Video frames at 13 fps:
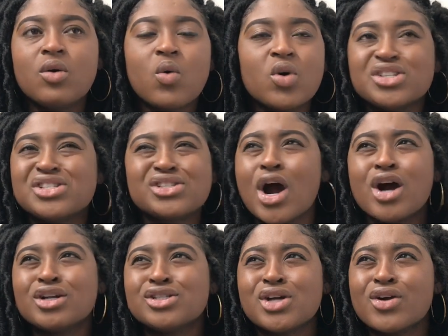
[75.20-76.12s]
Or
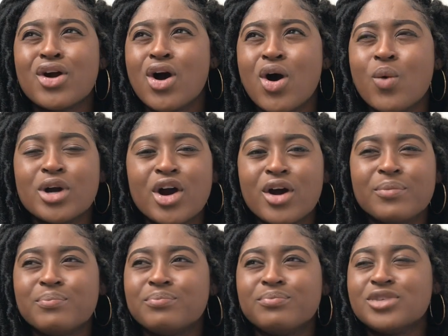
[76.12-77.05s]
starts on her own with
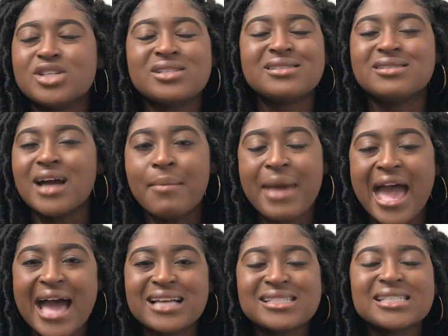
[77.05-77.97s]
her just
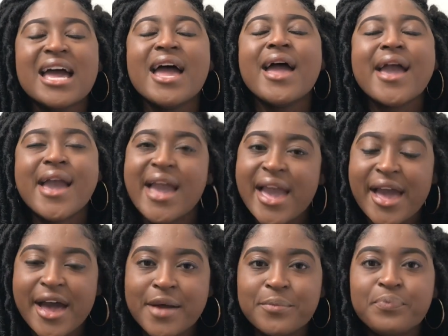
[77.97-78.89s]
dumbass.
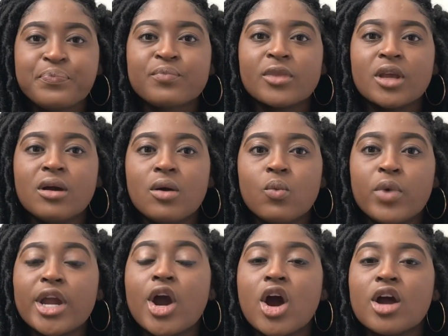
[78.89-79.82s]
And
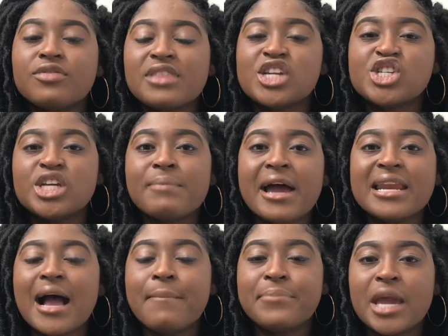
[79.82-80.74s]
we heard that she might
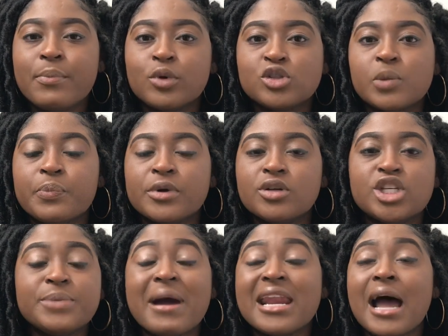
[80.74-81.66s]
not be
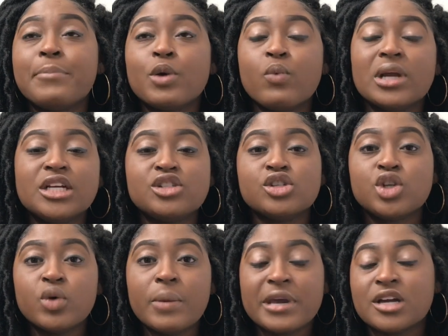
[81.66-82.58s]
willing to
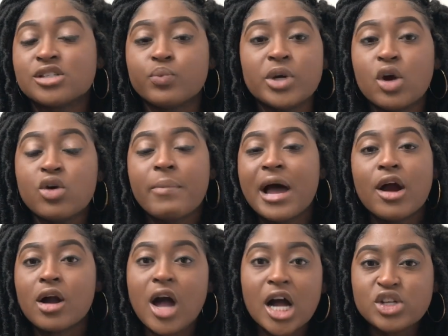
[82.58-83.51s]
do it because we don't know about
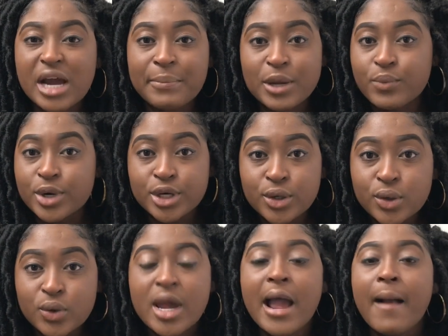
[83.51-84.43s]
her contract being
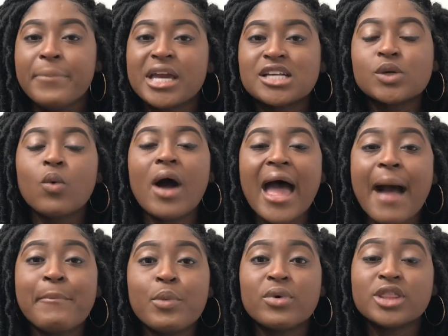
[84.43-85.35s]
renewed because of what
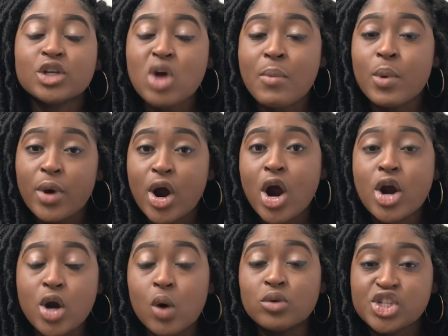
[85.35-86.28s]
happened with the drama with her
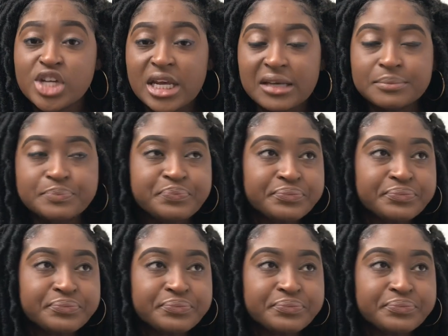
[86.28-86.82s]
and OG.